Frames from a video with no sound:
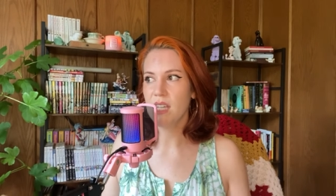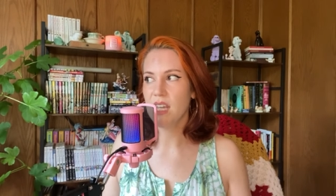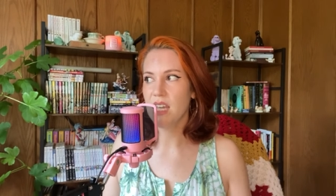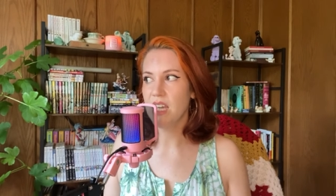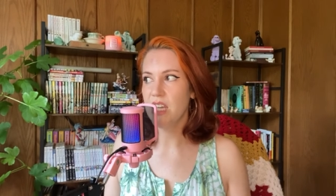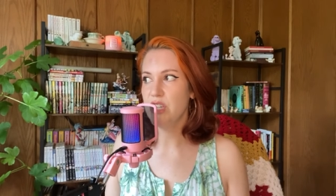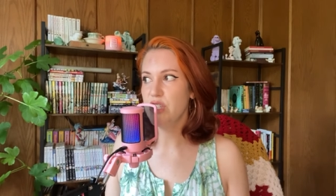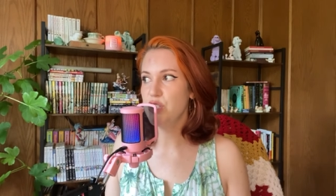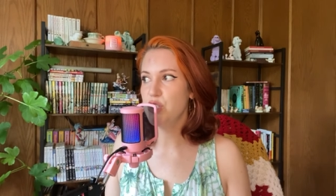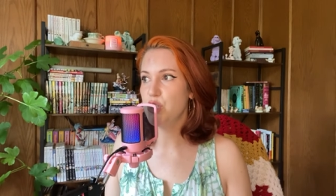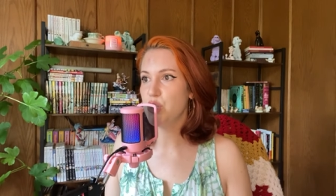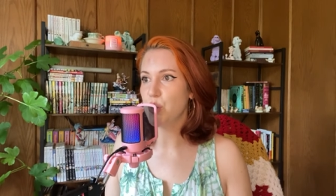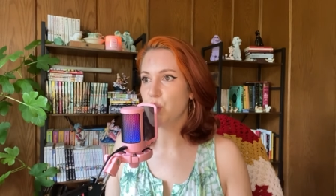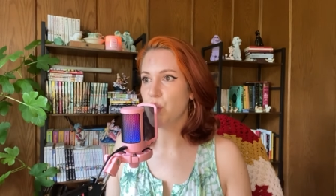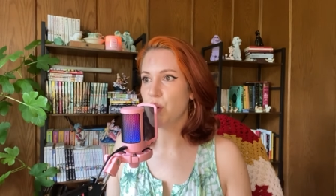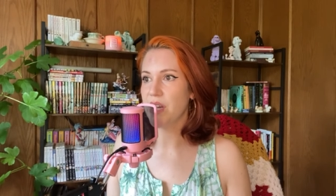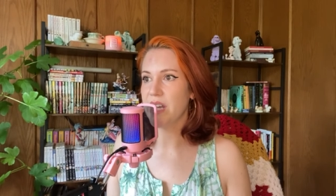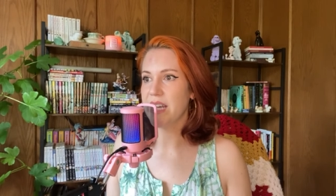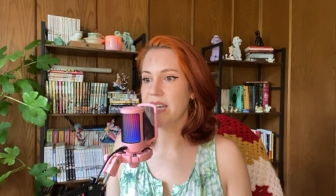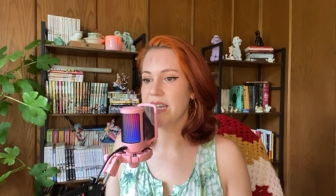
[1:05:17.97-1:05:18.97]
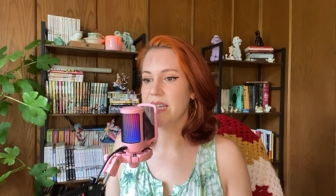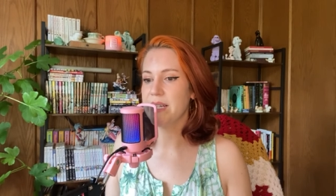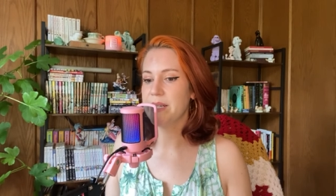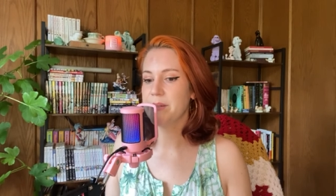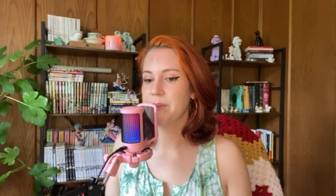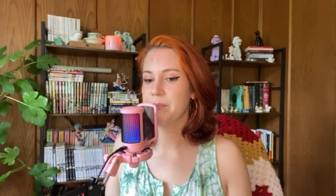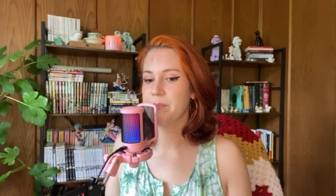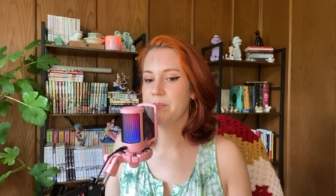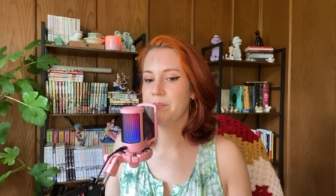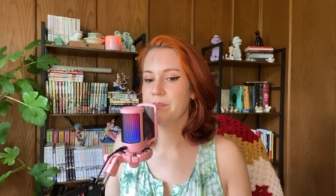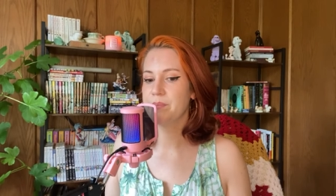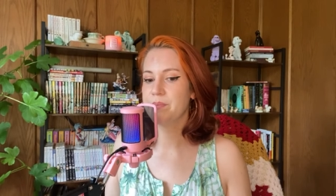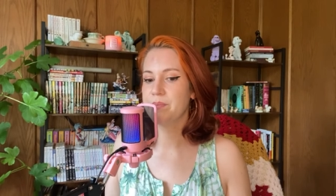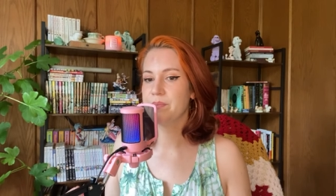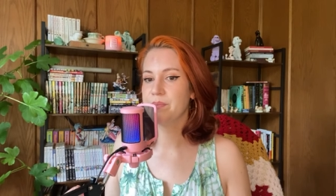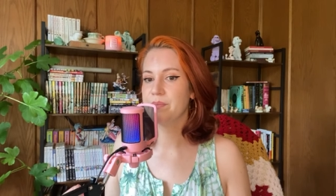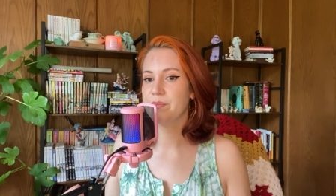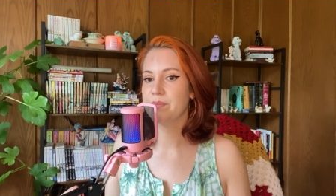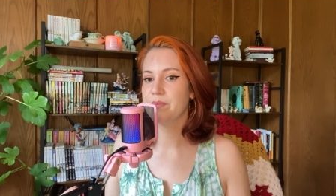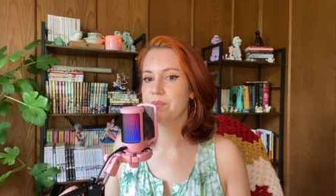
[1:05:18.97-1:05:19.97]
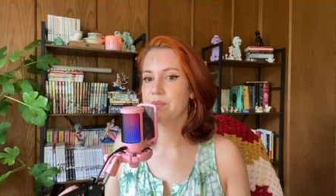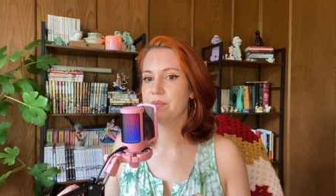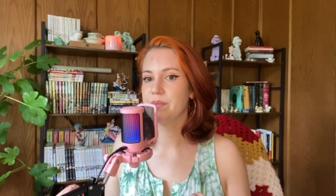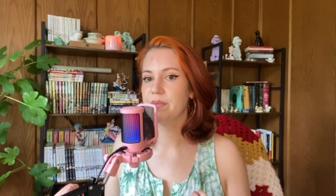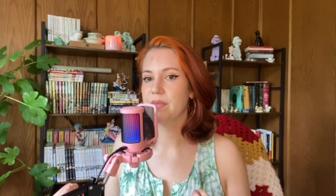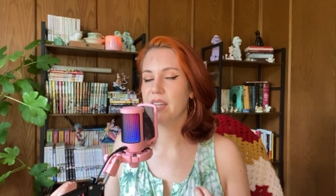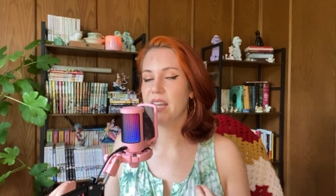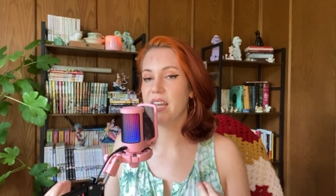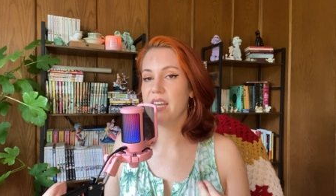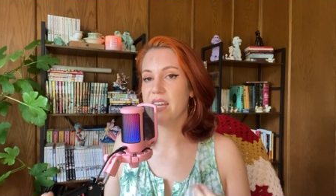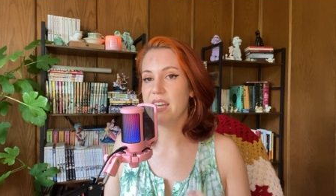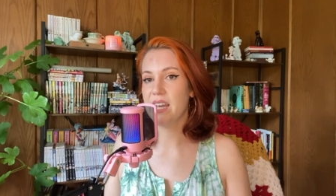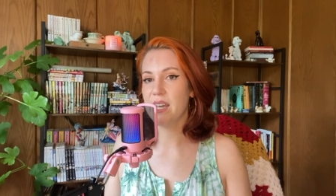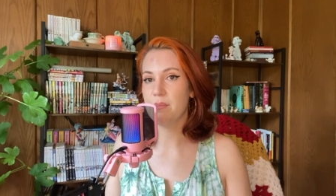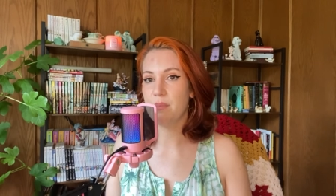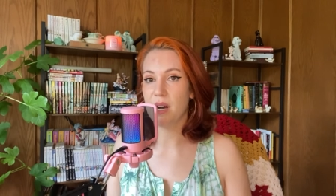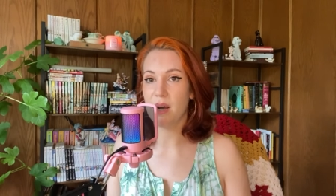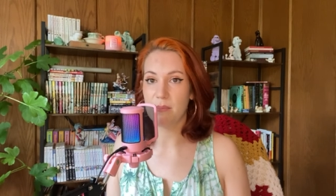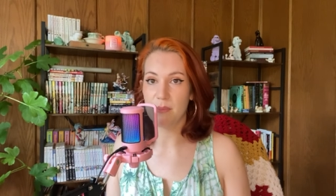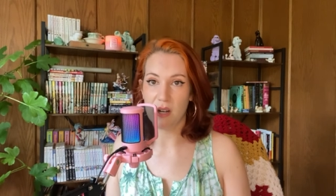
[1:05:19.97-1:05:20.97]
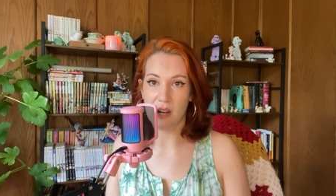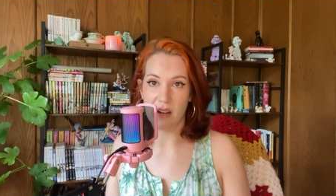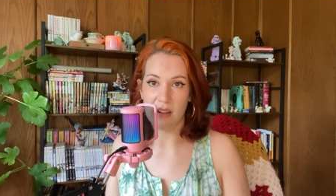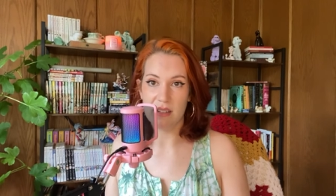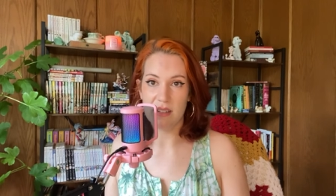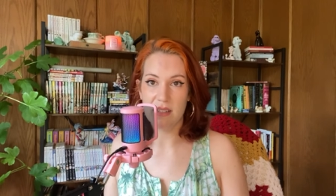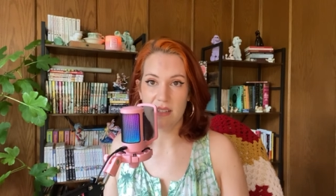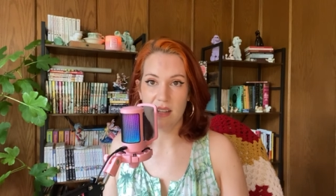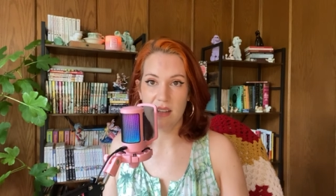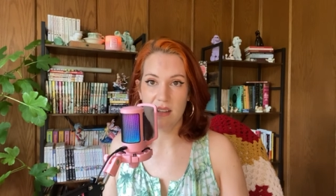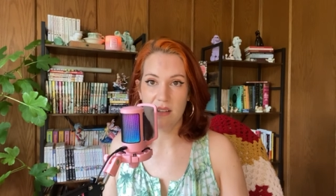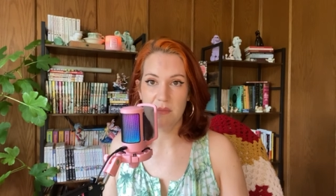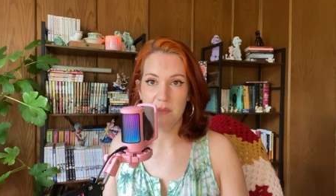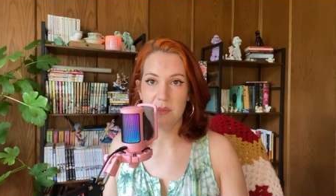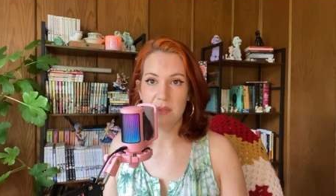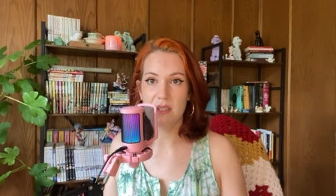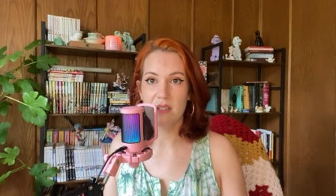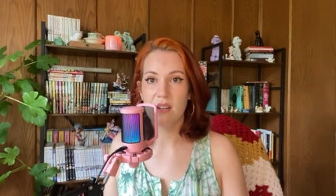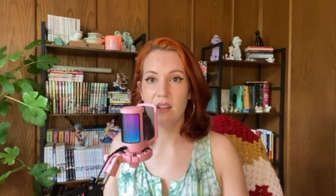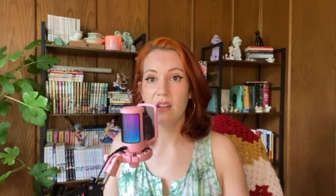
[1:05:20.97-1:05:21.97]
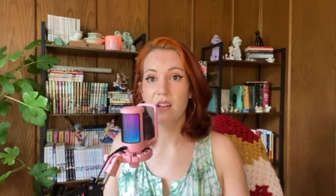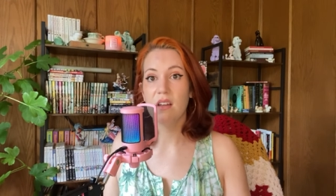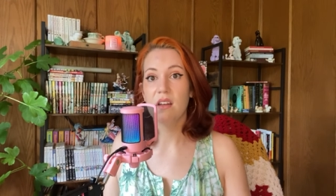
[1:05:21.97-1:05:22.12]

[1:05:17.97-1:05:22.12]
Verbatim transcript: enjoy a K-pop concept,